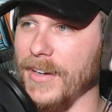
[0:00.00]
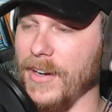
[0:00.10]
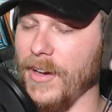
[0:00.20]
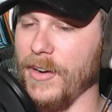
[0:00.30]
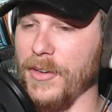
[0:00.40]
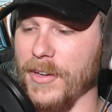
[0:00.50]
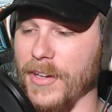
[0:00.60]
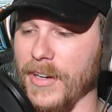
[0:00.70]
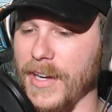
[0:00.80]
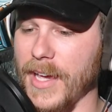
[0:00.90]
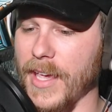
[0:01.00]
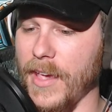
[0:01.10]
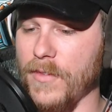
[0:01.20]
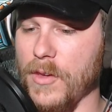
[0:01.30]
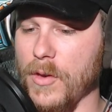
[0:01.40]
No, you're good, Nick.
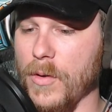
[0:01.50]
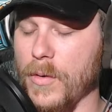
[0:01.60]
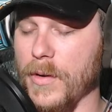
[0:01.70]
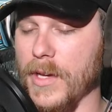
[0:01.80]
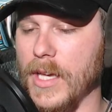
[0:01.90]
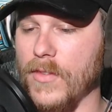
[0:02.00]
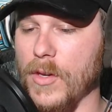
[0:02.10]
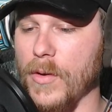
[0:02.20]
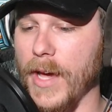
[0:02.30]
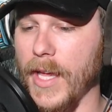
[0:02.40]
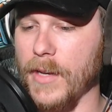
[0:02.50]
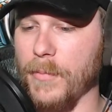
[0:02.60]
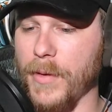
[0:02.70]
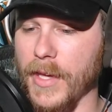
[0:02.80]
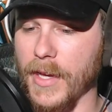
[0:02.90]
If you had to
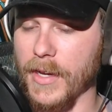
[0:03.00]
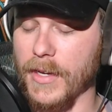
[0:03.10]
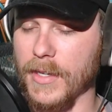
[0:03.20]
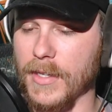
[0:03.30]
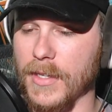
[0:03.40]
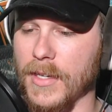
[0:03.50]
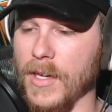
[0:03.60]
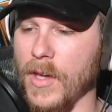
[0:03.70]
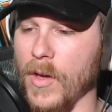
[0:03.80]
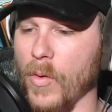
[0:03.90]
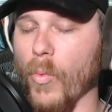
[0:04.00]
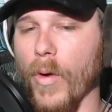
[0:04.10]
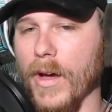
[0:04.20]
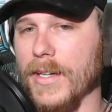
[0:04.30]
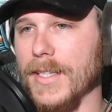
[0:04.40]
pick
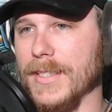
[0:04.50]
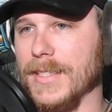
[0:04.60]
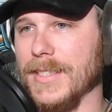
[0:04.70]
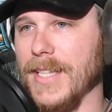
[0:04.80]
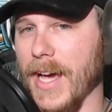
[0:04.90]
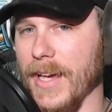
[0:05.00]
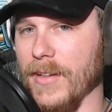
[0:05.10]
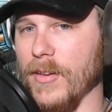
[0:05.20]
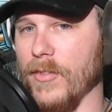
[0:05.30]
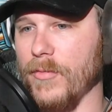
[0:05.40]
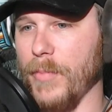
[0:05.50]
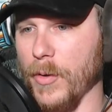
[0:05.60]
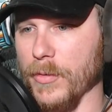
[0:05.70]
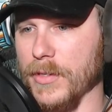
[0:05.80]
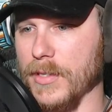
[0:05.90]
one style of
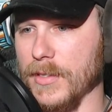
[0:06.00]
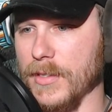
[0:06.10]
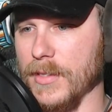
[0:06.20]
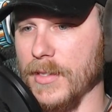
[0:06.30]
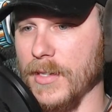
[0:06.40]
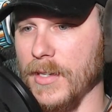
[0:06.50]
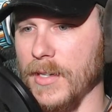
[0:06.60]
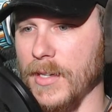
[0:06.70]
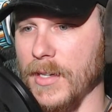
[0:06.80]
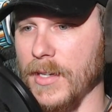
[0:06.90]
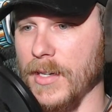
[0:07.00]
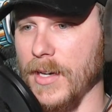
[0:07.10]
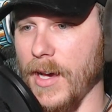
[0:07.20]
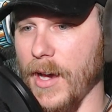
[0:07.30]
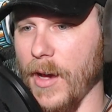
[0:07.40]
boat,
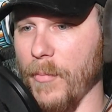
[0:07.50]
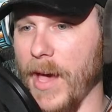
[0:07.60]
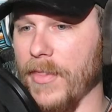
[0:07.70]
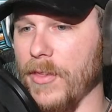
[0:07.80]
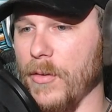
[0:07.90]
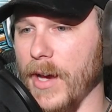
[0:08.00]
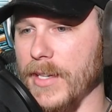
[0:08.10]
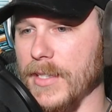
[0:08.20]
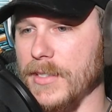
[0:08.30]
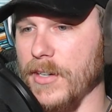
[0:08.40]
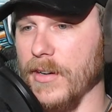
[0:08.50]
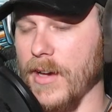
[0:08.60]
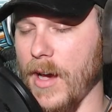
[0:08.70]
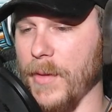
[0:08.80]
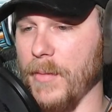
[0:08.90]
Matthew, I did see your
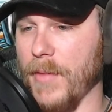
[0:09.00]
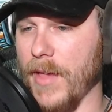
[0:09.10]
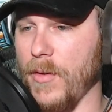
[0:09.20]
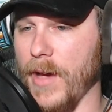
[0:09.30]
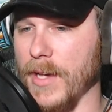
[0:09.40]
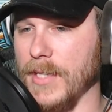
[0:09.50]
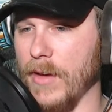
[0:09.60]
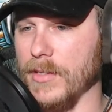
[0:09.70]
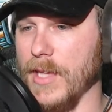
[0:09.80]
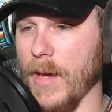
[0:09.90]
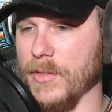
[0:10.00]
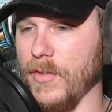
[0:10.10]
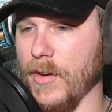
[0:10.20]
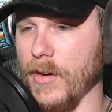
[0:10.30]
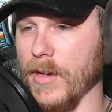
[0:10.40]
comment. Matthew asked, "How does the
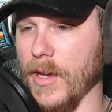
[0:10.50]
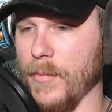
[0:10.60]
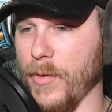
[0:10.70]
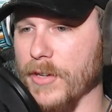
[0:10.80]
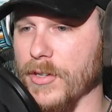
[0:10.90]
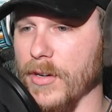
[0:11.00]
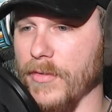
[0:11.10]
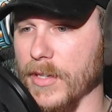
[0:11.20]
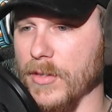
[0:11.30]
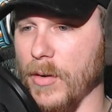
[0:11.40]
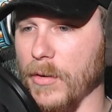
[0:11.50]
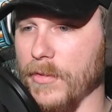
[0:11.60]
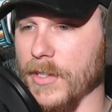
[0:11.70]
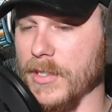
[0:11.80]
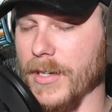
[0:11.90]
atmospheric pressure affect saltwater
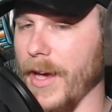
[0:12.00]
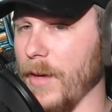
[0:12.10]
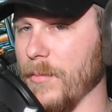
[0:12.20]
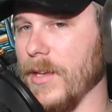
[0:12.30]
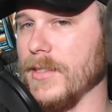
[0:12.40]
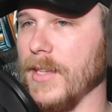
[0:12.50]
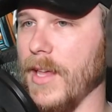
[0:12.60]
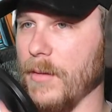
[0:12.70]
fishing?" I am getting to that.